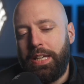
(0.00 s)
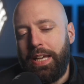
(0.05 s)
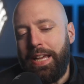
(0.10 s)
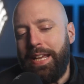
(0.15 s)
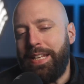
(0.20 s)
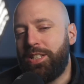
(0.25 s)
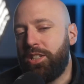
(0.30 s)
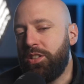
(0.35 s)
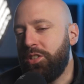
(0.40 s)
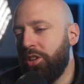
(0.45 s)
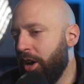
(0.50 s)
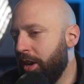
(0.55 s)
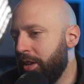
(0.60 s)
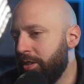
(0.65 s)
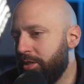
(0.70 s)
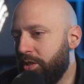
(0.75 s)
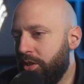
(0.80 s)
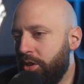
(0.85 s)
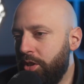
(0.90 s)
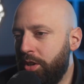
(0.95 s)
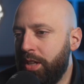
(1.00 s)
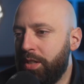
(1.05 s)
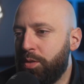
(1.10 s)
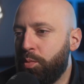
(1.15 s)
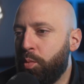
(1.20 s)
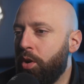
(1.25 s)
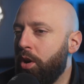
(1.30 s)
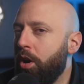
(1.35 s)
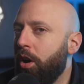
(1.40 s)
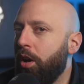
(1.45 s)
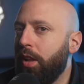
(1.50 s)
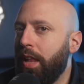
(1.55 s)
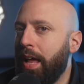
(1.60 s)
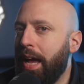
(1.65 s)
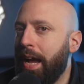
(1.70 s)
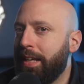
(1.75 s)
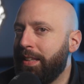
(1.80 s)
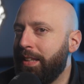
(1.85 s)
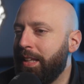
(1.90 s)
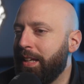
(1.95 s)
it's not as good as we're all
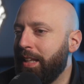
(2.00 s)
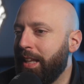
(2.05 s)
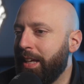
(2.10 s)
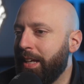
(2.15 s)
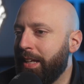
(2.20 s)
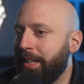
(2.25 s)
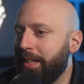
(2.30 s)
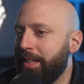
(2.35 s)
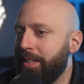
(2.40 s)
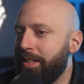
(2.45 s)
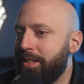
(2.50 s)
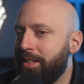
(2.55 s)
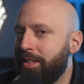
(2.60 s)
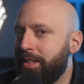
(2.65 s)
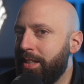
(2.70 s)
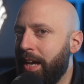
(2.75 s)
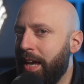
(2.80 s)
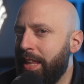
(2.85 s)
acting like it is.